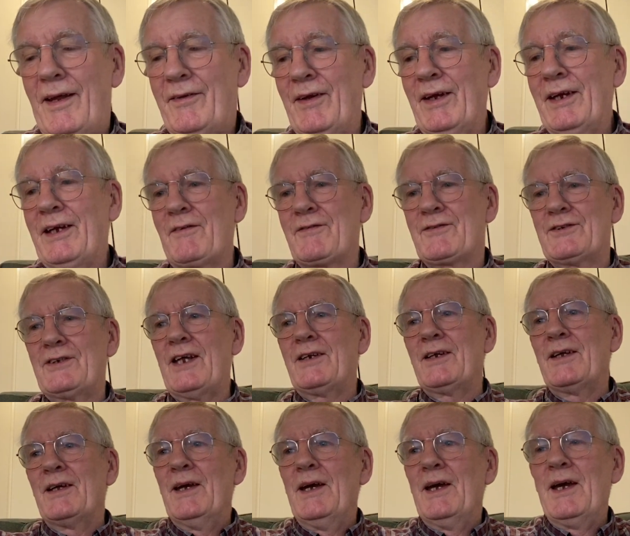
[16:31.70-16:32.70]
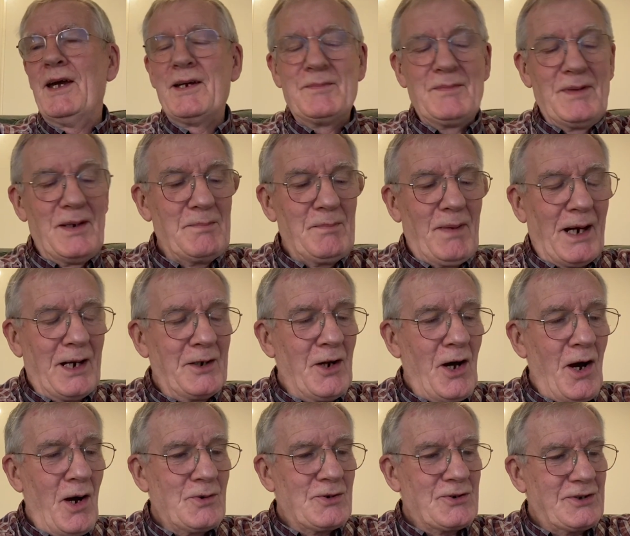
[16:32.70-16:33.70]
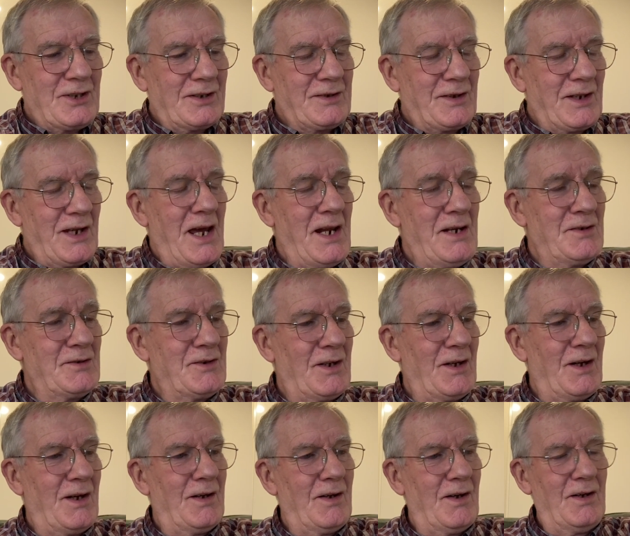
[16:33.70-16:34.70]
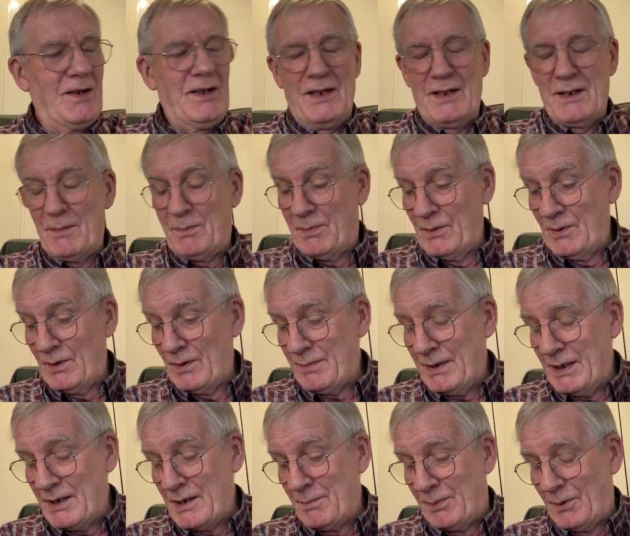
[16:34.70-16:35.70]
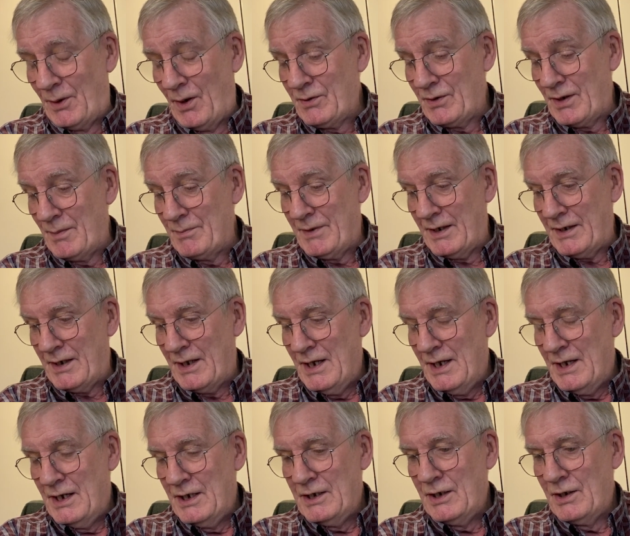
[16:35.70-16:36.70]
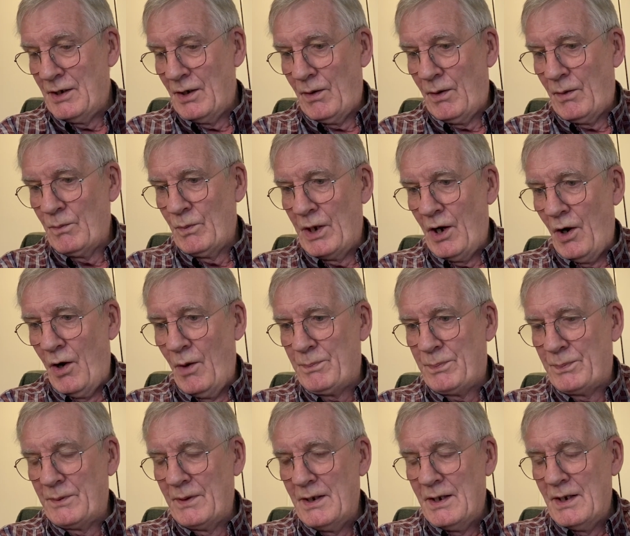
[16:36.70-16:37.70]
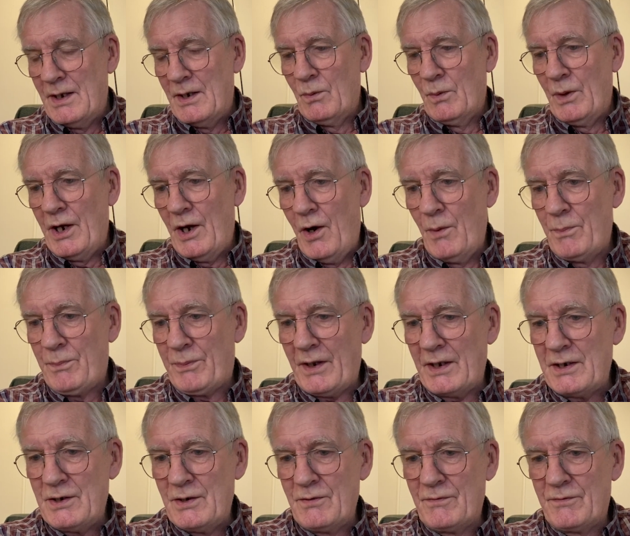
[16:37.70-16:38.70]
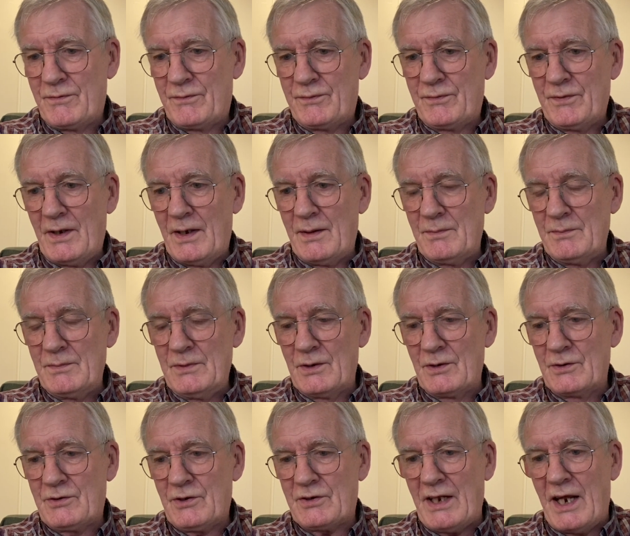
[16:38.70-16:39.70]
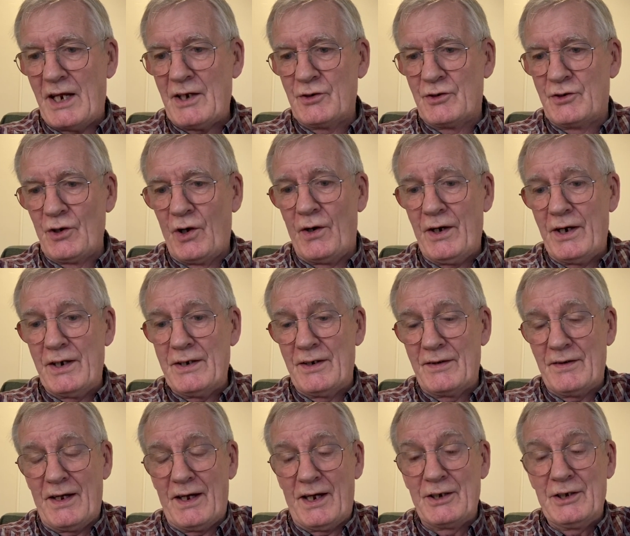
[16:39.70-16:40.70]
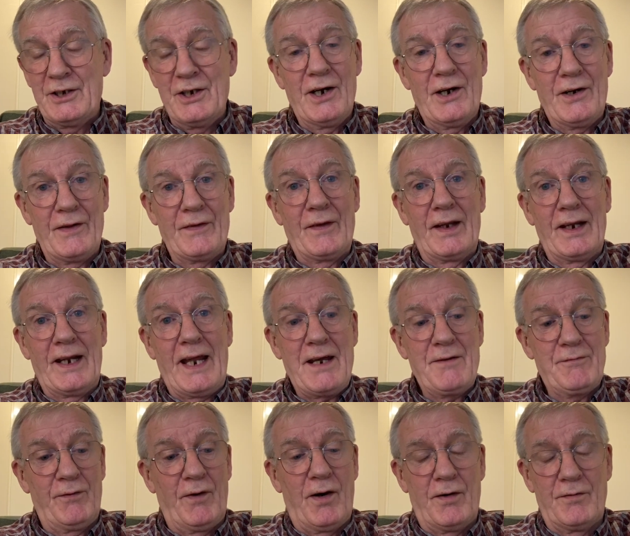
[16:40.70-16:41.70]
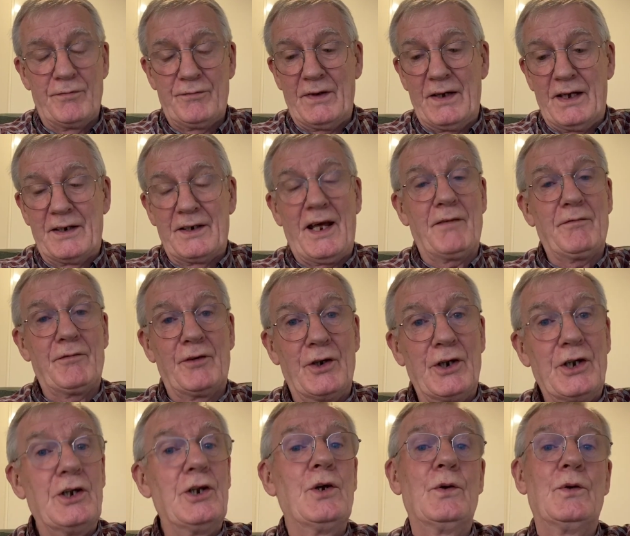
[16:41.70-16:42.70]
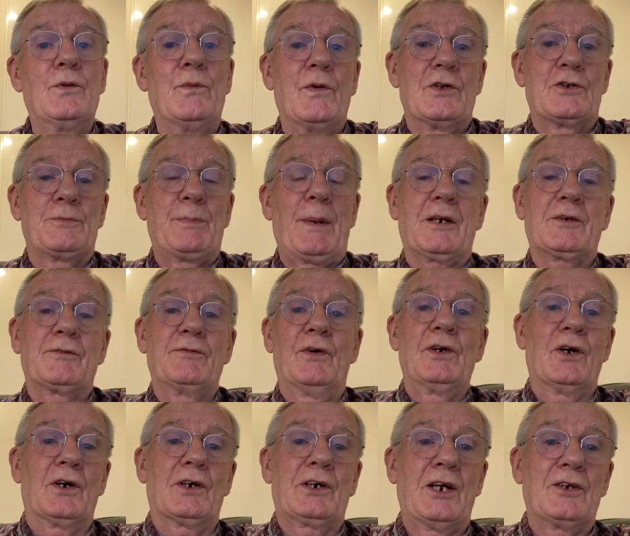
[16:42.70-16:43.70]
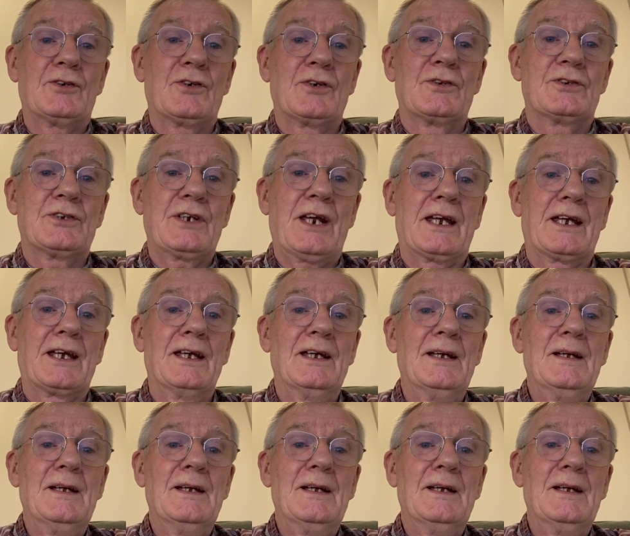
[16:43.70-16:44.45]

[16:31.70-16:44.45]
I think I've said it in my notes at the end in the program that we hope that you've just enjoyed a year in the life of, and have a renewed respect for your kitchen sink.